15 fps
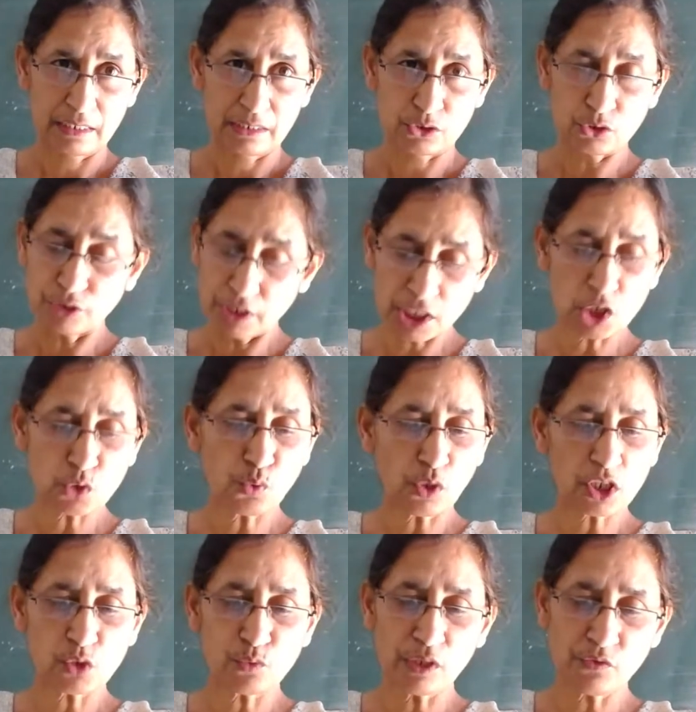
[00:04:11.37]
So this is
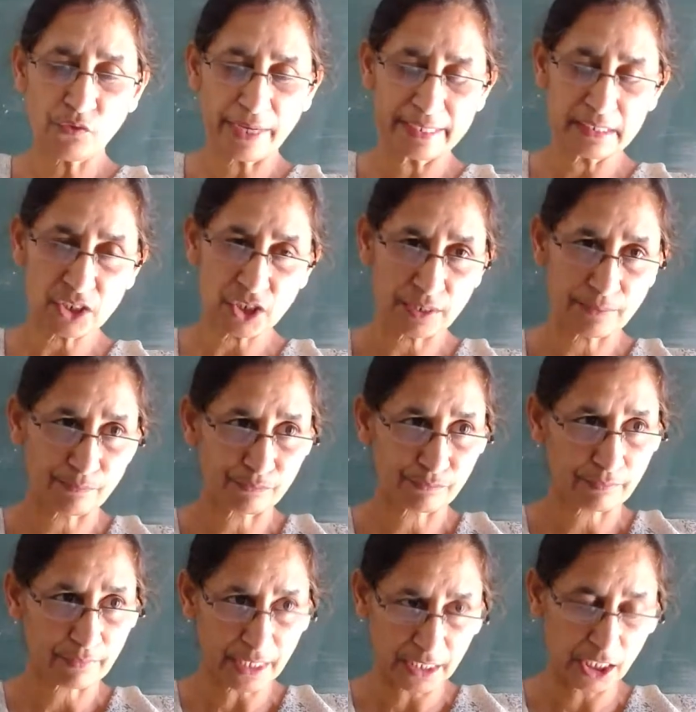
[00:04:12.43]
what you will find
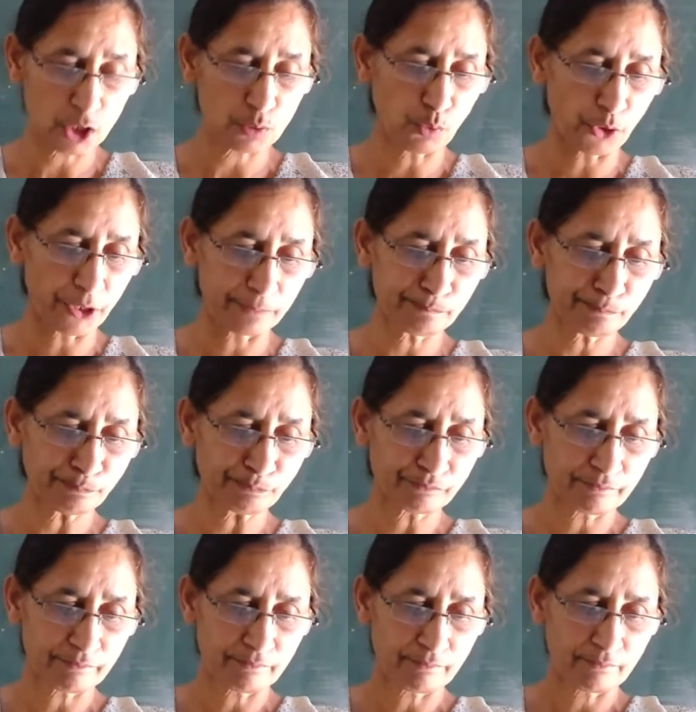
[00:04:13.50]
in this
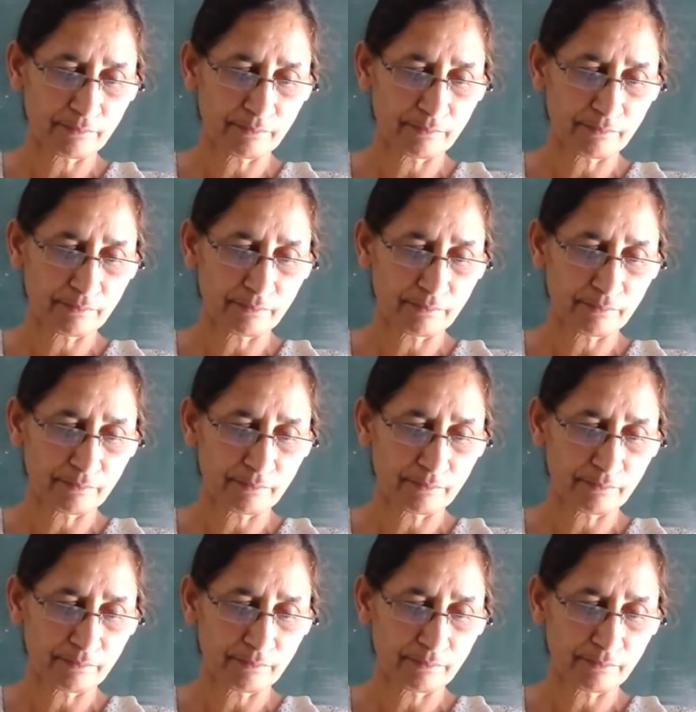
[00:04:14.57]
poem